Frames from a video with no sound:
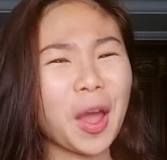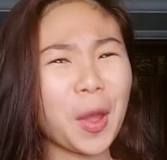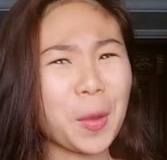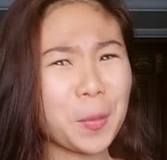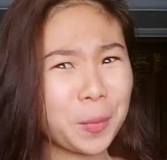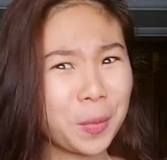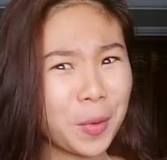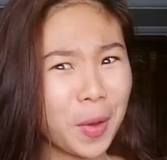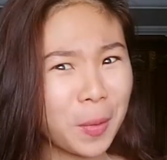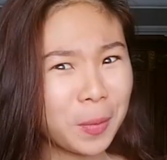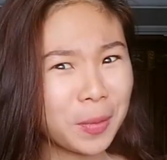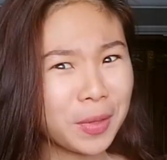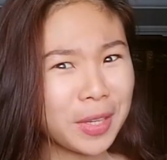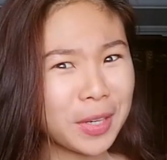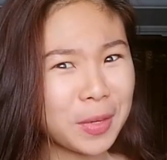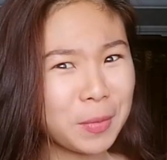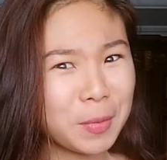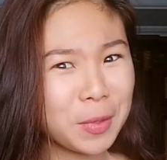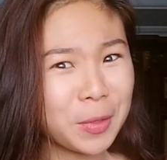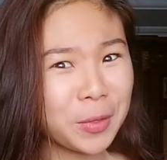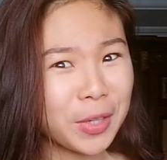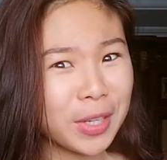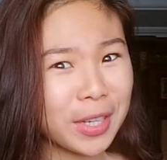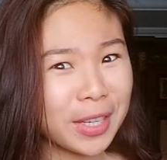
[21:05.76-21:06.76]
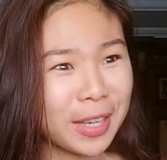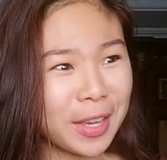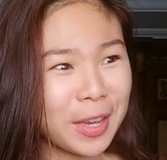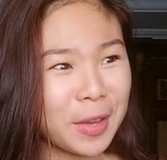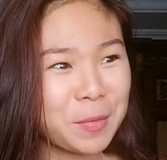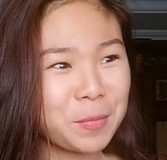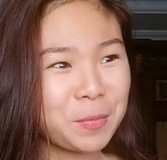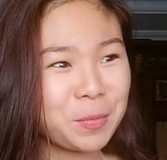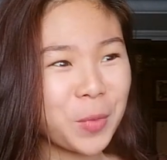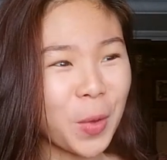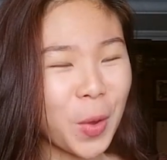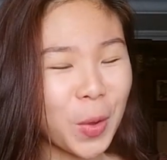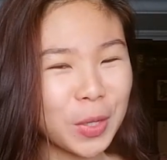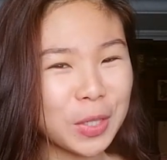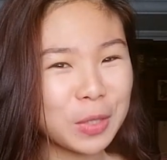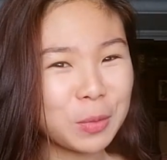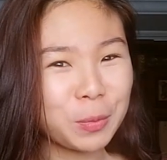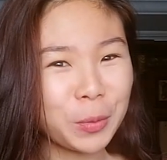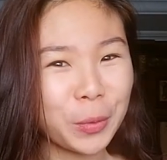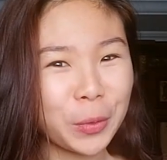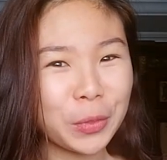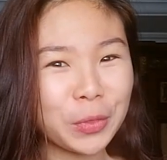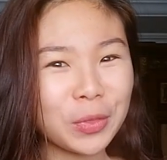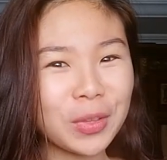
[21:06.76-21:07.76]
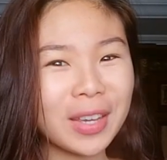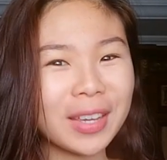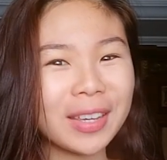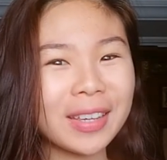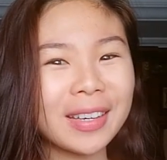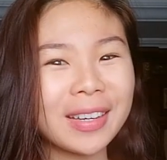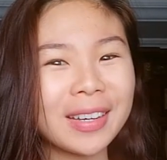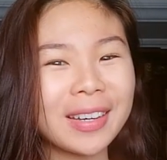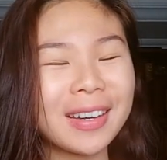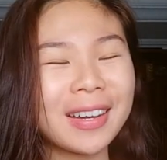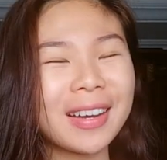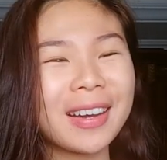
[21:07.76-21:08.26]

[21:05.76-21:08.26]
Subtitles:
I'm probably going to be greeting him on his birthday.